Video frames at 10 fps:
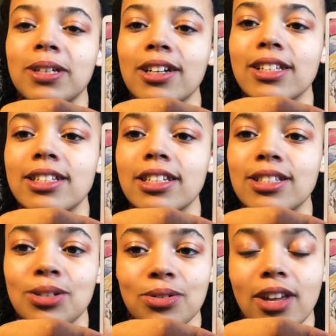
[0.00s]
Because
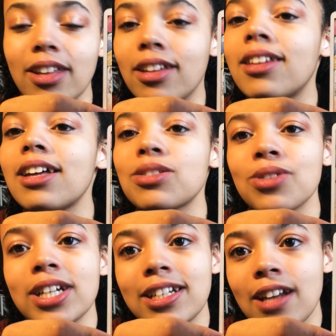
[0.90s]
it has
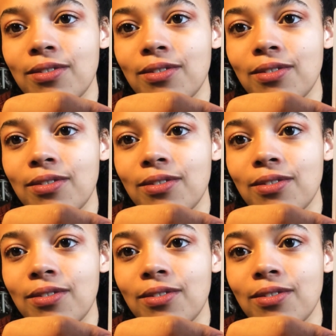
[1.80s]
created